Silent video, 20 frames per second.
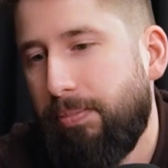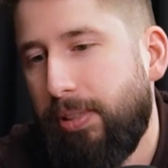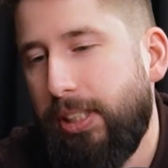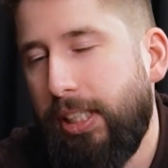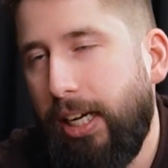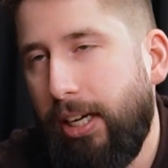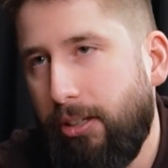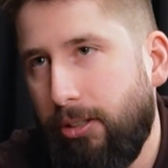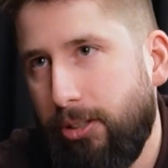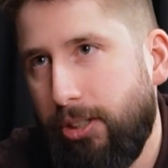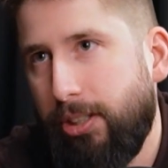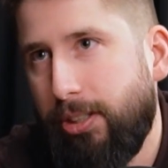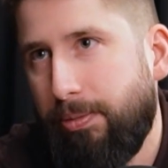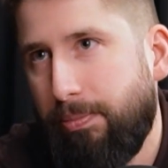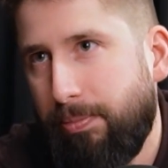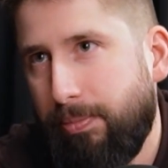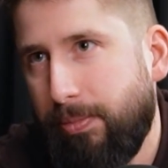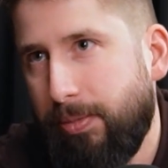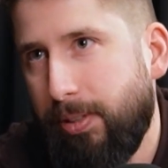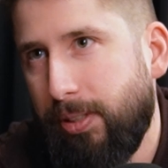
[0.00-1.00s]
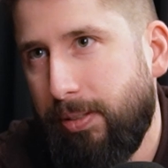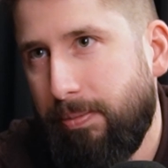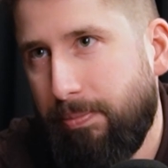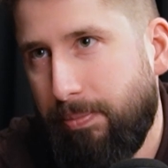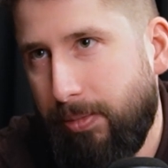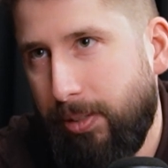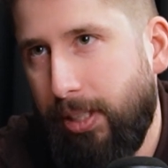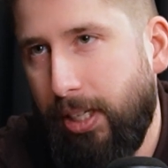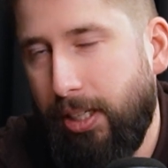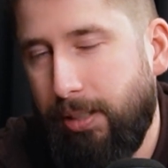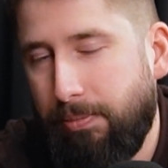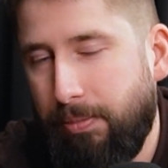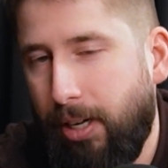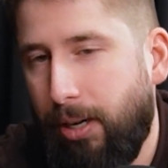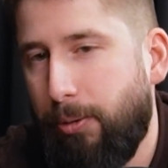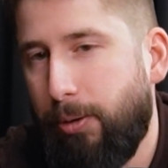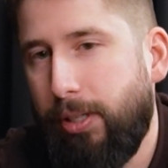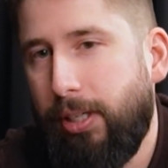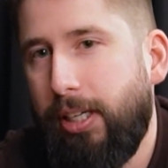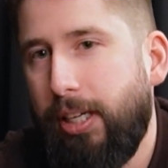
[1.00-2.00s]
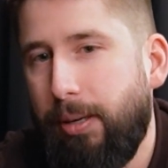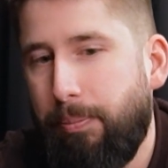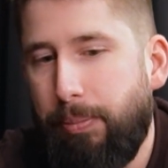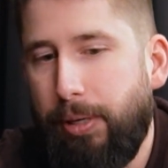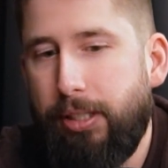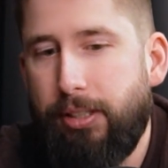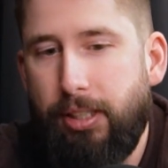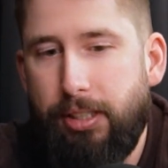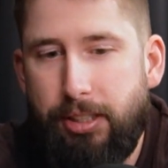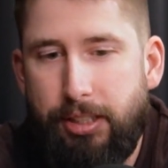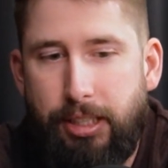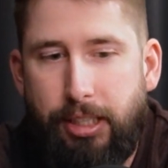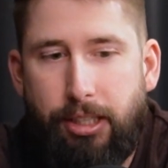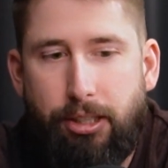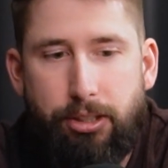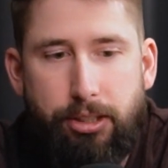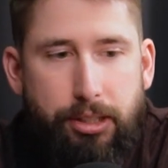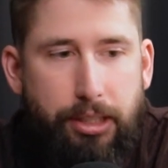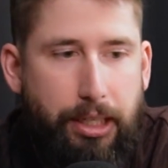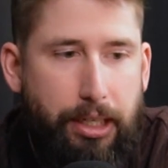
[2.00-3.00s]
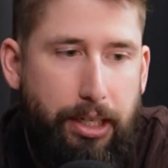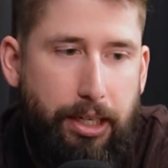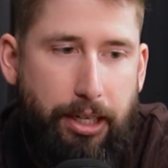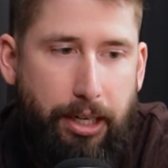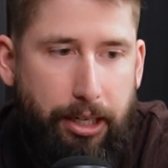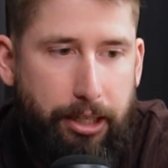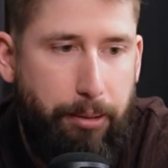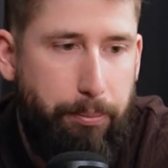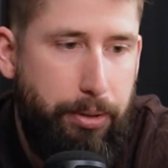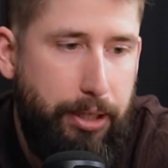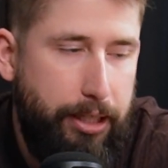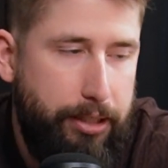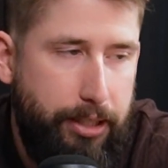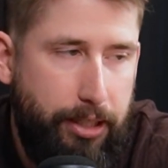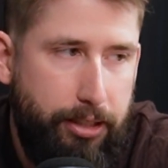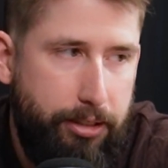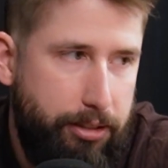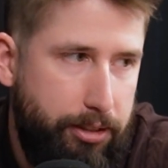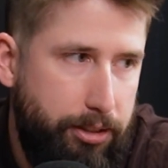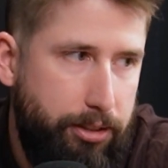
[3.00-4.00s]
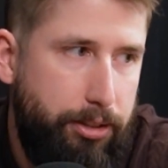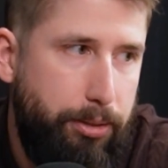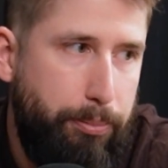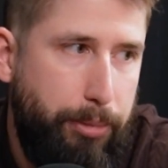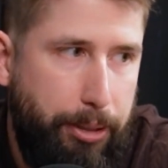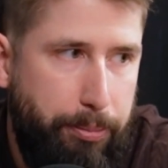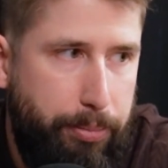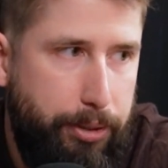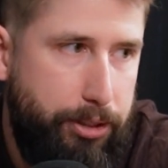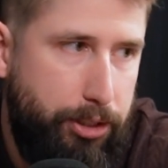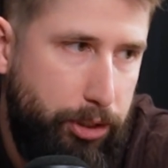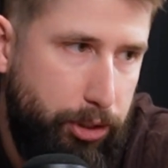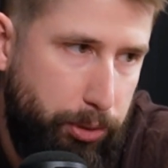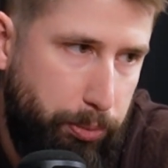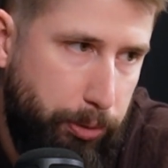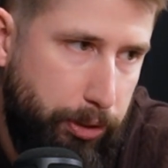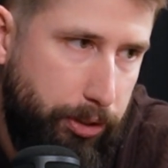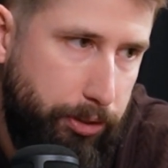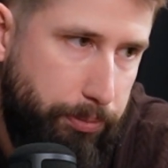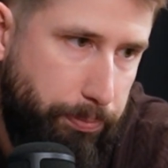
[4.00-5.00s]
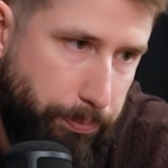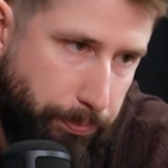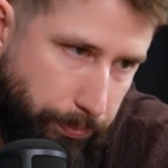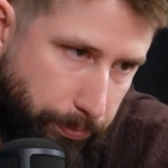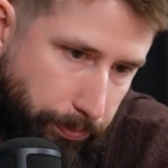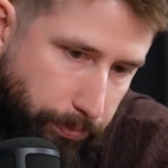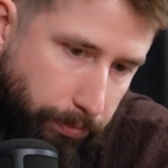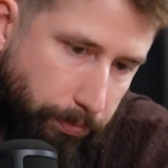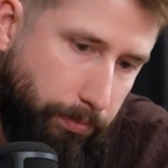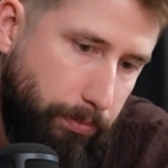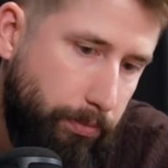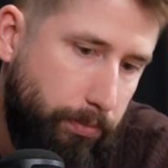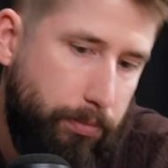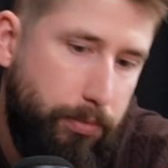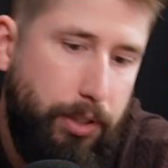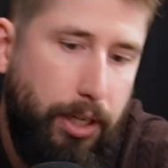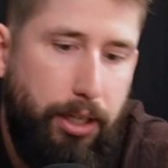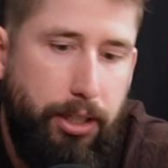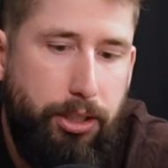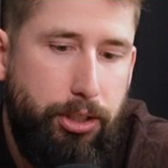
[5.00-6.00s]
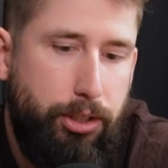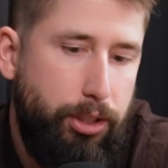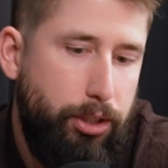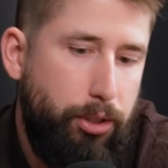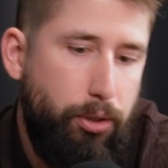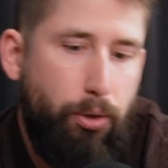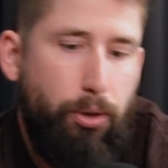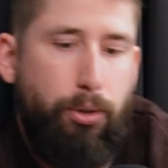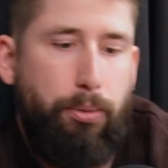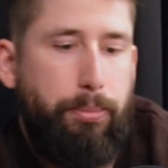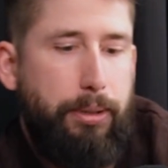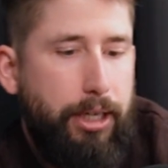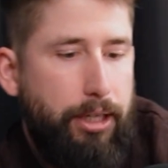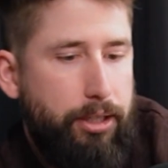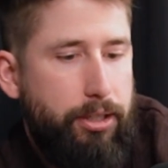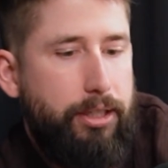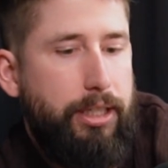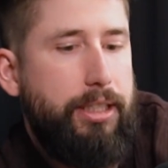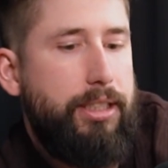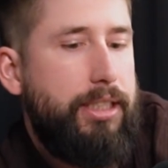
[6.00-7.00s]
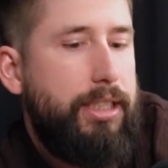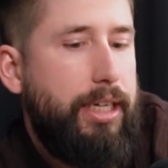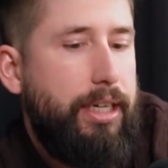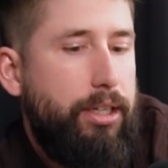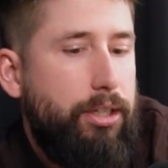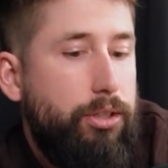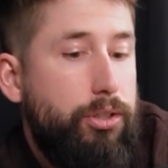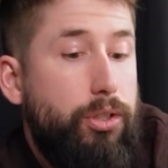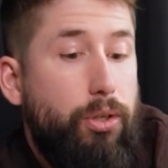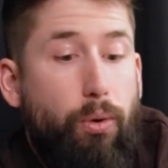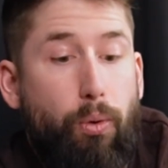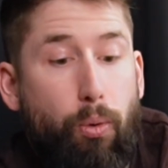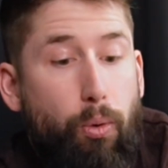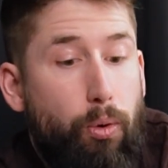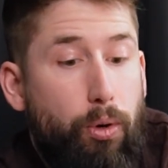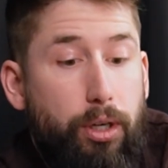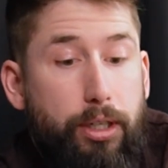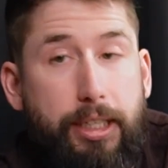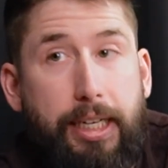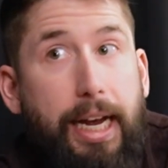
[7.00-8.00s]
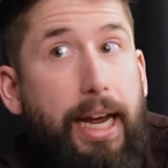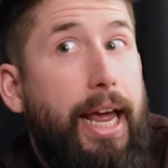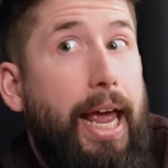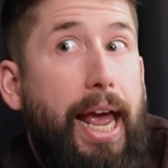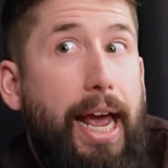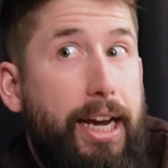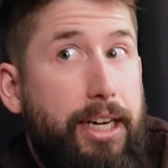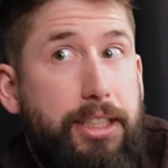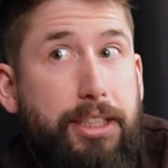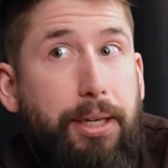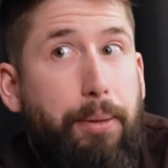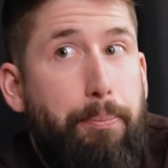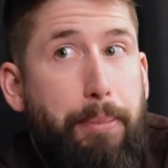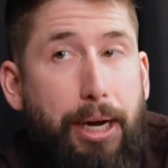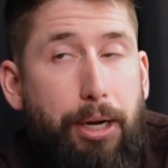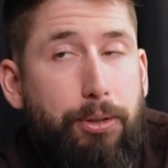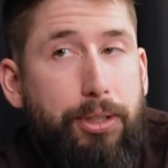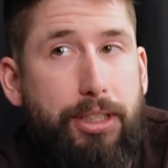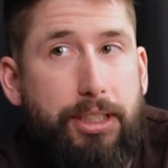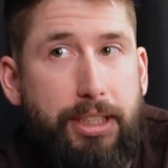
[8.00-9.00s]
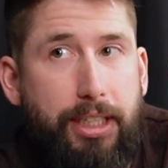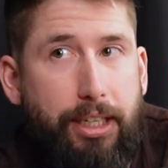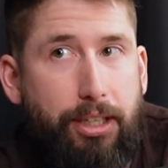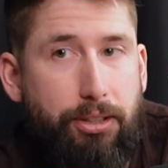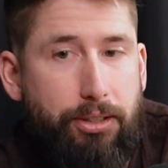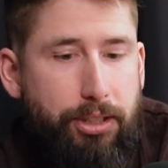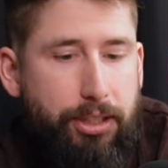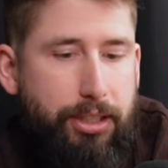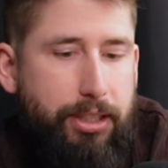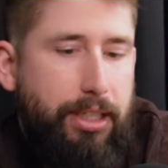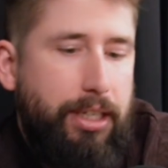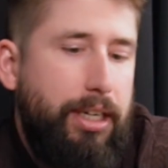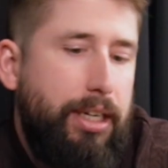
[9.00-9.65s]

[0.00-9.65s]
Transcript: sales. Okay. I want to get better at sales and apply that into my business world. That is the goal. Get good at sales or get X amount of sales.